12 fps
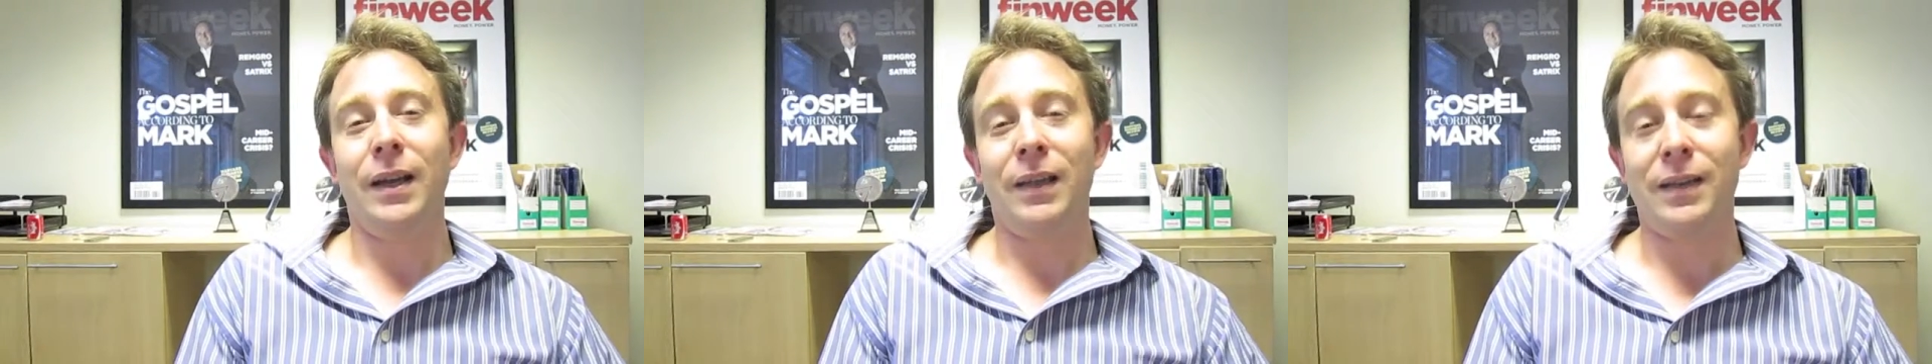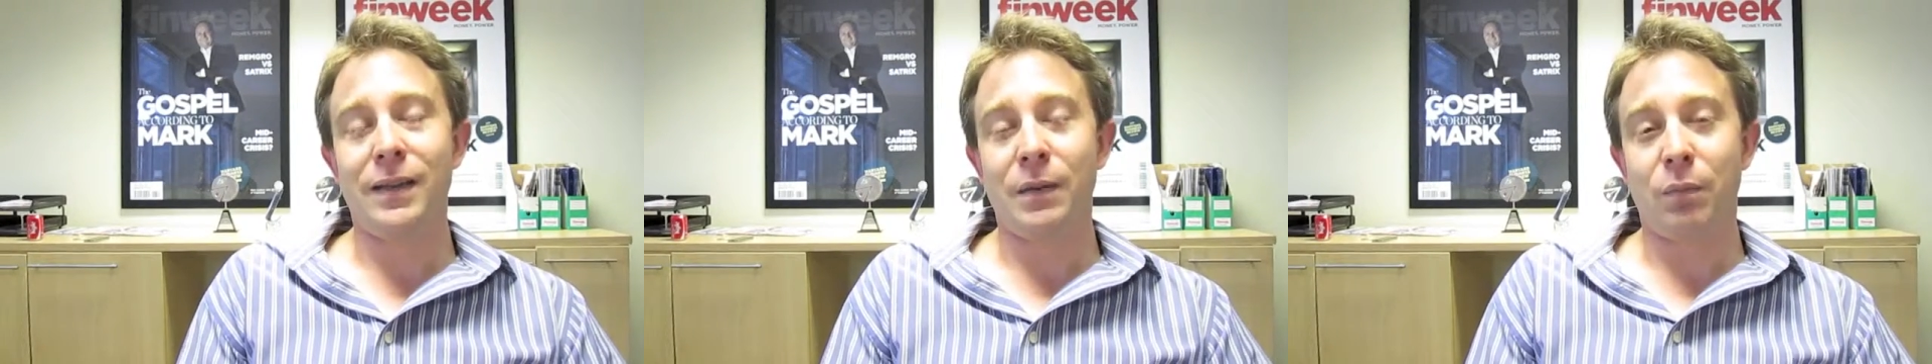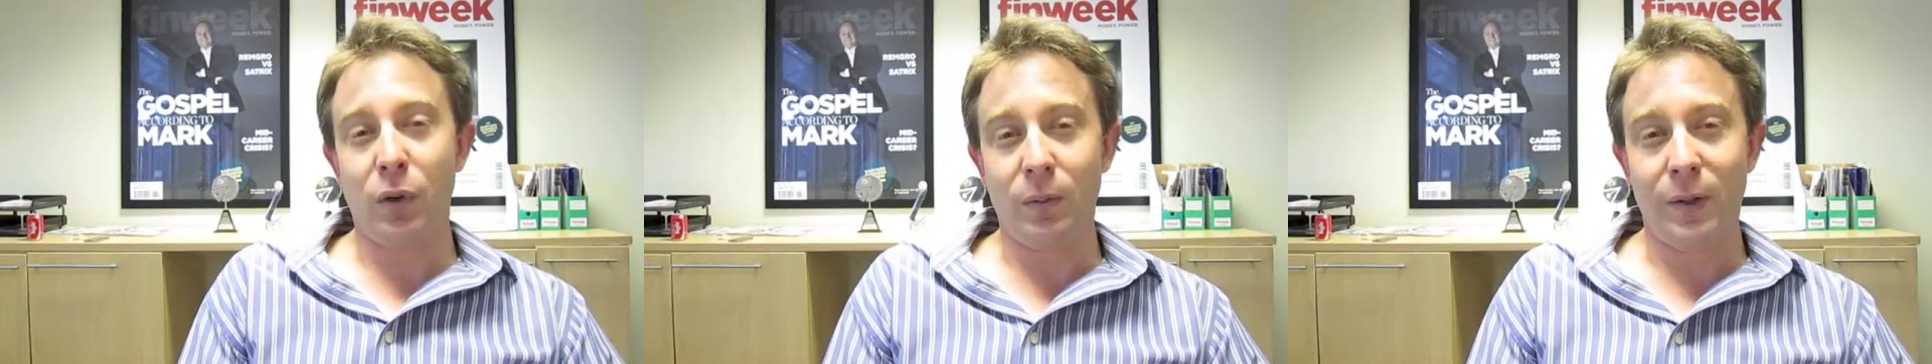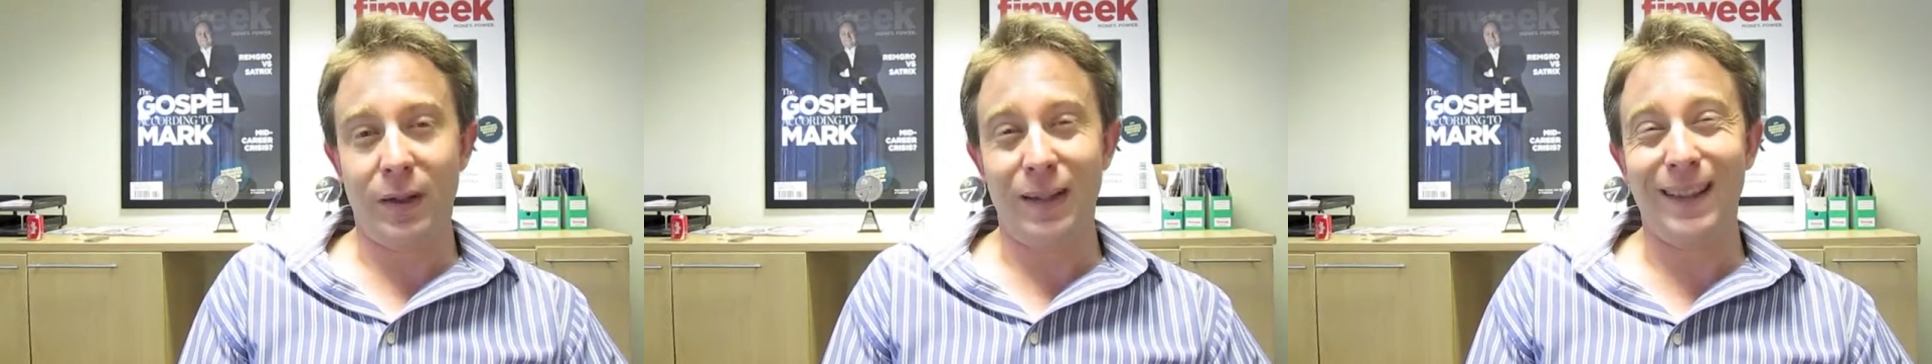This is
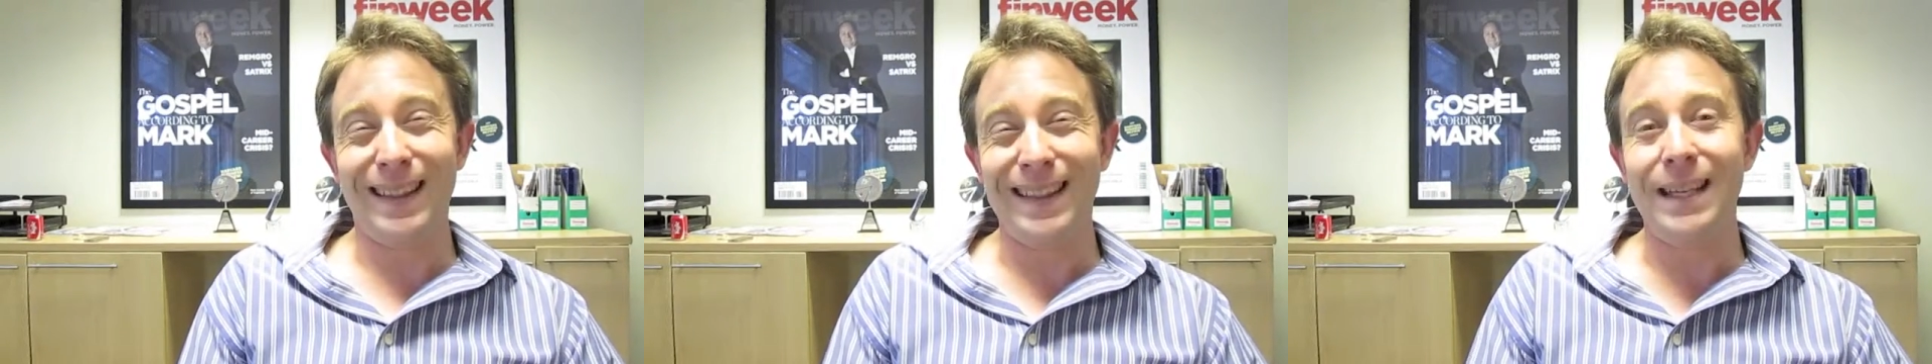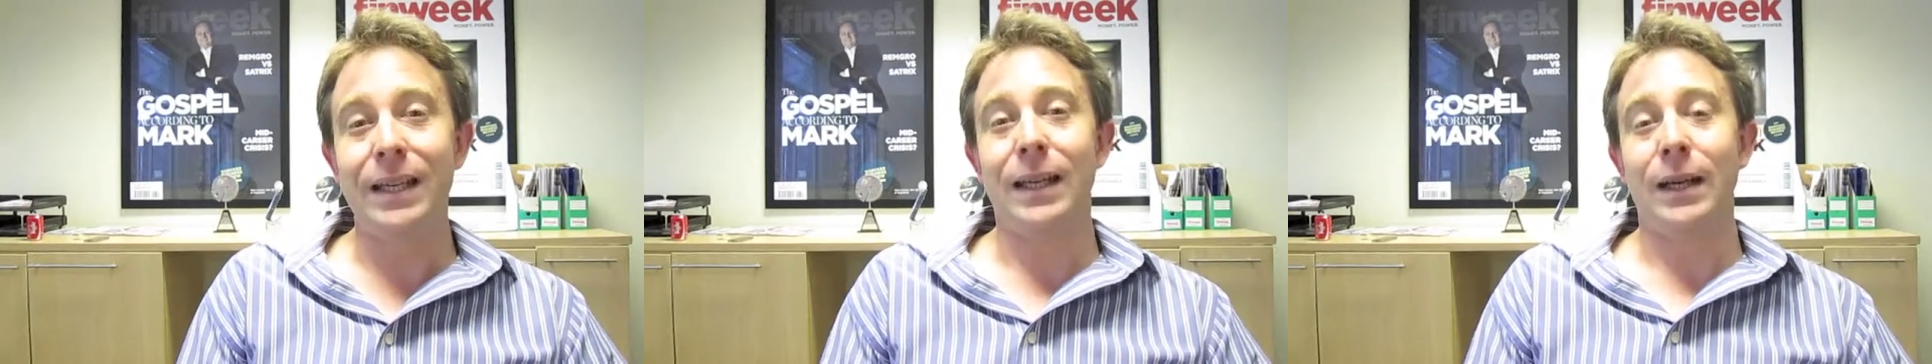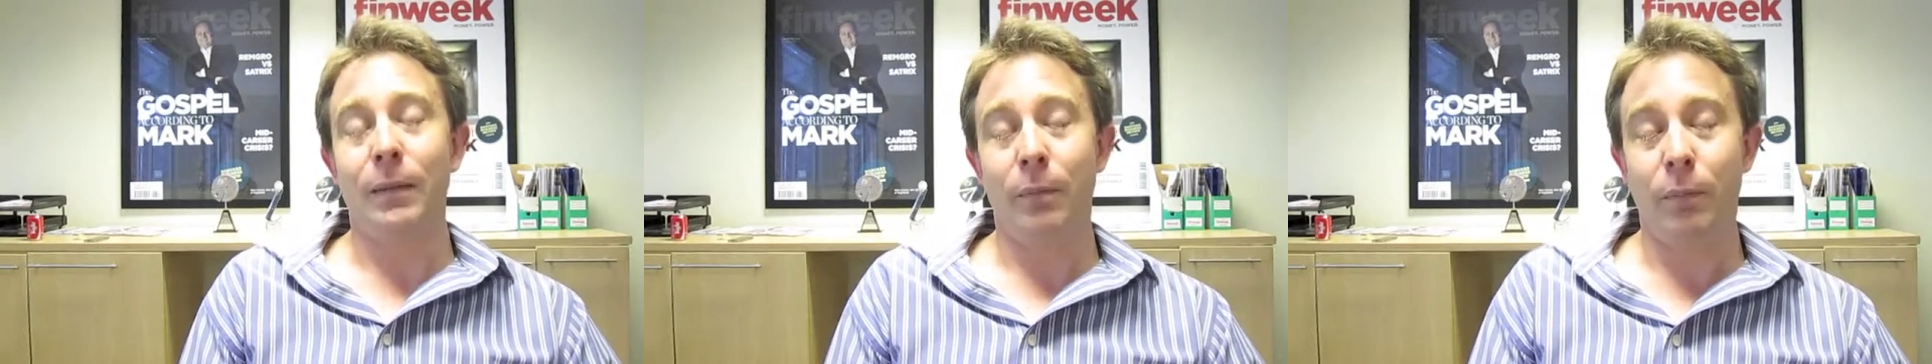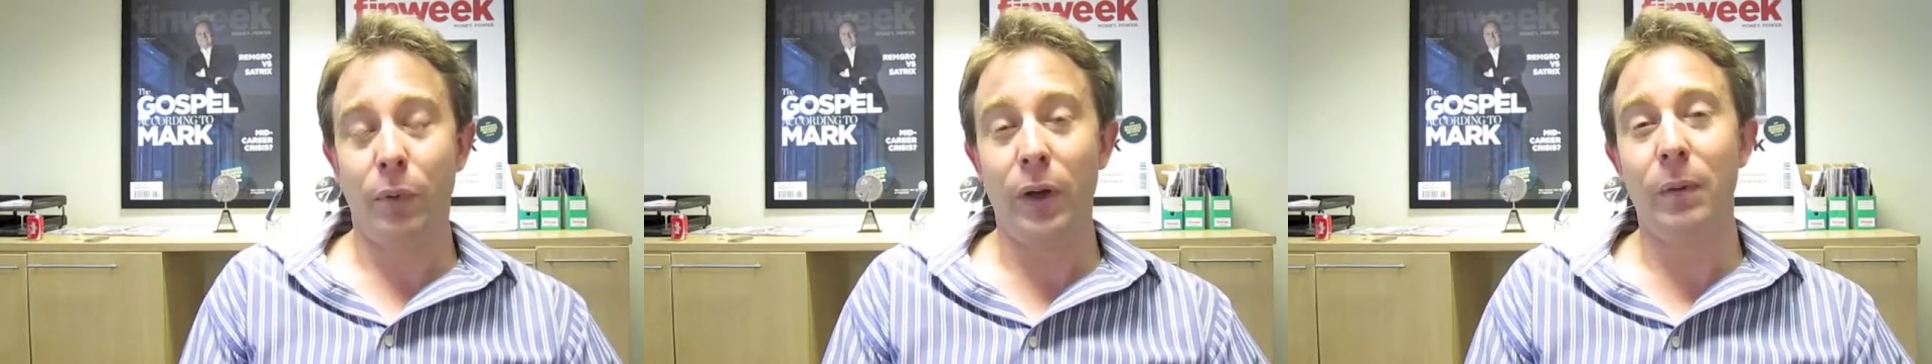probably the
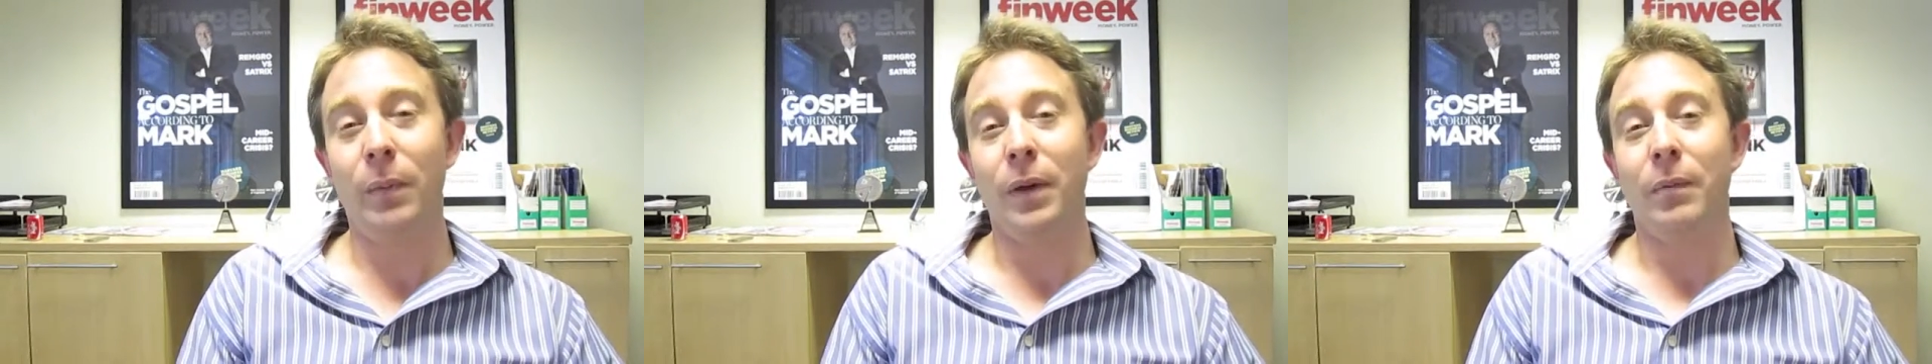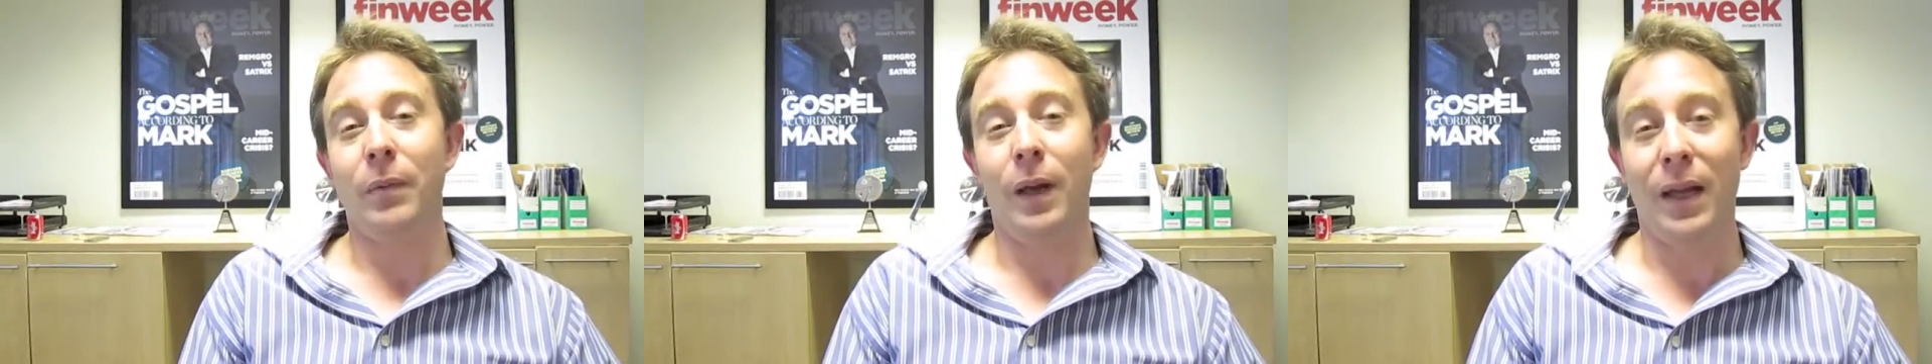premium